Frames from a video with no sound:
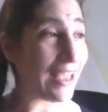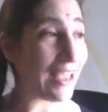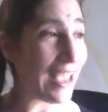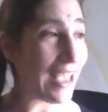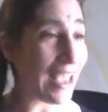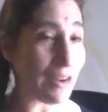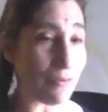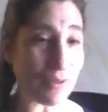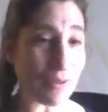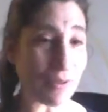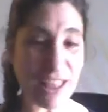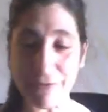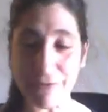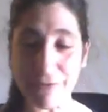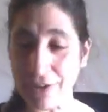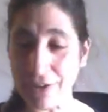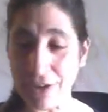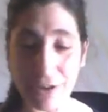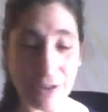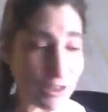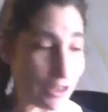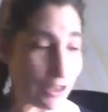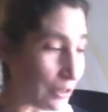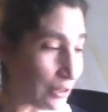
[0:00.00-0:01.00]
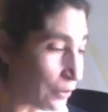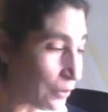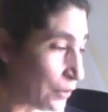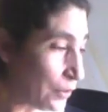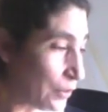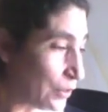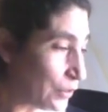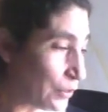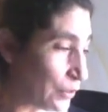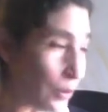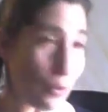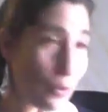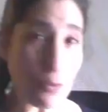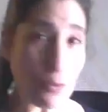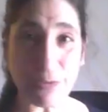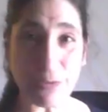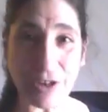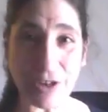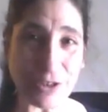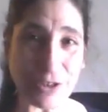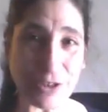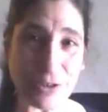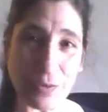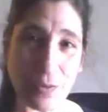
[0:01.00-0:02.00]
you know, an abundant
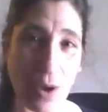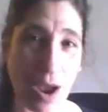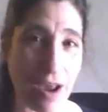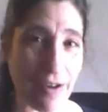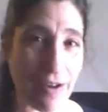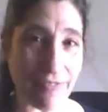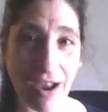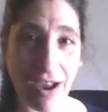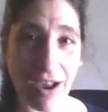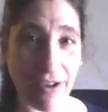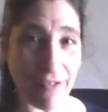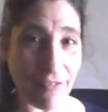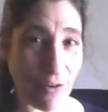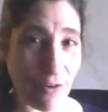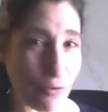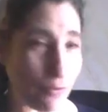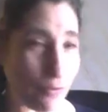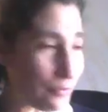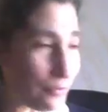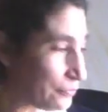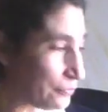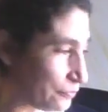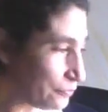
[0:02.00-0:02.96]
spring.